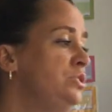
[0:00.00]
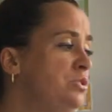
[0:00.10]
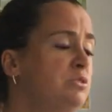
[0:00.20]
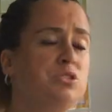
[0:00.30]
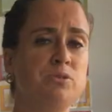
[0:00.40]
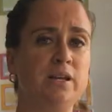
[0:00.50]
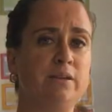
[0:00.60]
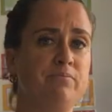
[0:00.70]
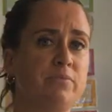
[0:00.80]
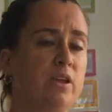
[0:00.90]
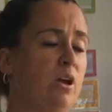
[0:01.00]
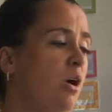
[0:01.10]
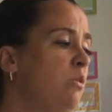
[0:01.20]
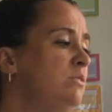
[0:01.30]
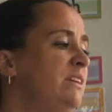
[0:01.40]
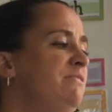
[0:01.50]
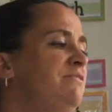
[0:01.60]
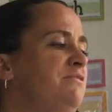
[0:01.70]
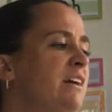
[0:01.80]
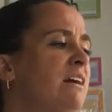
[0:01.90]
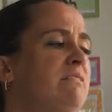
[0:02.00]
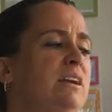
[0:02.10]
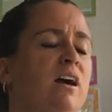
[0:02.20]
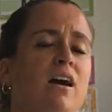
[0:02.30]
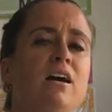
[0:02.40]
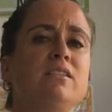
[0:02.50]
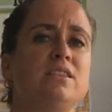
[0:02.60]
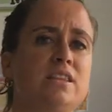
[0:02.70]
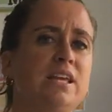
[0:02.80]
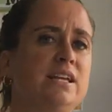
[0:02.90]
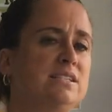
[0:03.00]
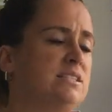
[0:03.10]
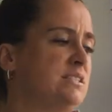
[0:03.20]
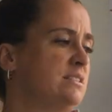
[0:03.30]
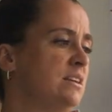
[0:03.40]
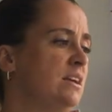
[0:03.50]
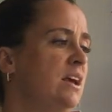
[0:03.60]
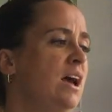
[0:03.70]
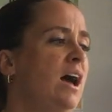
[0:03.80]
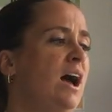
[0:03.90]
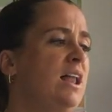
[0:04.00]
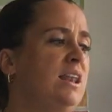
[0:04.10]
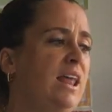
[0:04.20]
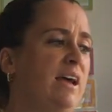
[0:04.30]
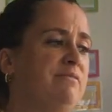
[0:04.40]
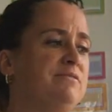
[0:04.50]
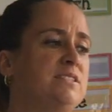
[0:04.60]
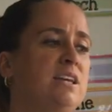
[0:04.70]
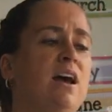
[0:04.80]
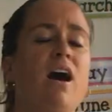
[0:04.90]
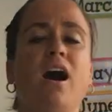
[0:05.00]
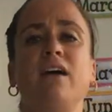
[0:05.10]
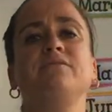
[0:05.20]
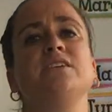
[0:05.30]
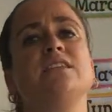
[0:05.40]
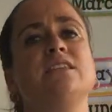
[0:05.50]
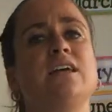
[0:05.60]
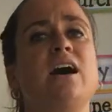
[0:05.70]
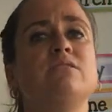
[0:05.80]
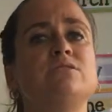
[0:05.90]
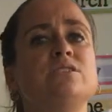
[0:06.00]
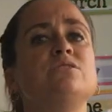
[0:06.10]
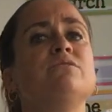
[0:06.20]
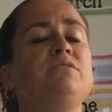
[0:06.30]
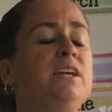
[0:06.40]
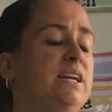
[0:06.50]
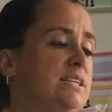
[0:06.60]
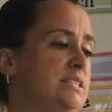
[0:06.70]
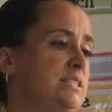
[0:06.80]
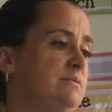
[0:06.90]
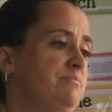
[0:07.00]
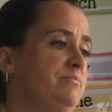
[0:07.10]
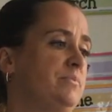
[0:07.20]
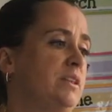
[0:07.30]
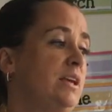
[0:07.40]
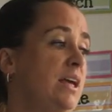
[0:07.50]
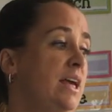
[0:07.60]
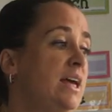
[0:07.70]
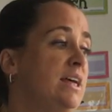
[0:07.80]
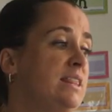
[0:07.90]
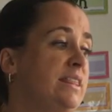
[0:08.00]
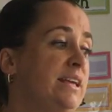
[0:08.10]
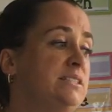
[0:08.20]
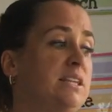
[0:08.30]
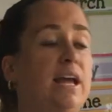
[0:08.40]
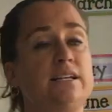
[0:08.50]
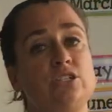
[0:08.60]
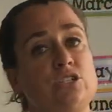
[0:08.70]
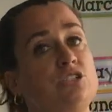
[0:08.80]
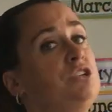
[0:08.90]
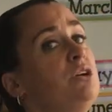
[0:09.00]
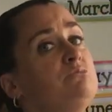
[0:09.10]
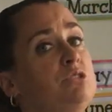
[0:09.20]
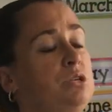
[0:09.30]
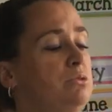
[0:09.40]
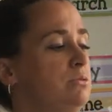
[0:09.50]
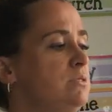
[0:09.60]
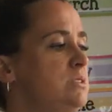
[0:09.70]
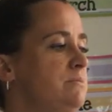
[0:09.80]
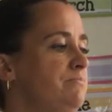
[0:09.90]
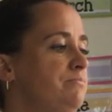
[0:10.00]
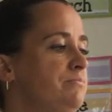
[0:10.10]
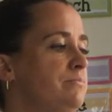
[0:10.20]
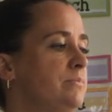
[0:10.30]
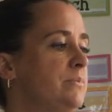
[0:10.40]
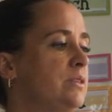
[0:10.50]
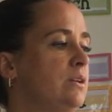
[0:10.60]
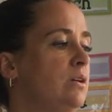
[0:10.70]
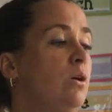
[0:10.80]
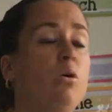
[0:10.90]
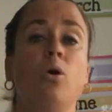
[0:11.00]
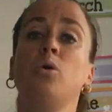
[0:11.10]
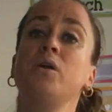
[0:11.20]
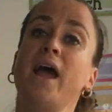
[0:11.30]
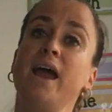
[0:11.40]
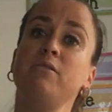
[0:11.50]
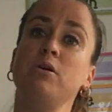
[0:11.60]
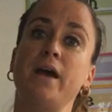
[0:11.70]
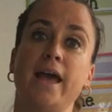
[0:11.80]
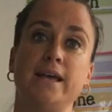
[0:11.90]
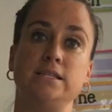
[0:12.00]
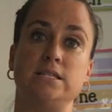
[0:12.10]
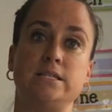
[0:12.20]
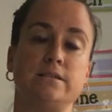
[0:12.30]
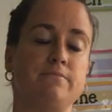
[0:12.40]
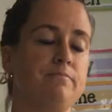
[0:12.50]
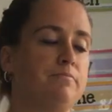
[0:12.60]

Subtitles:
Usually, only very hard things are left after thousands of years. Things like stone tools or arrowheads.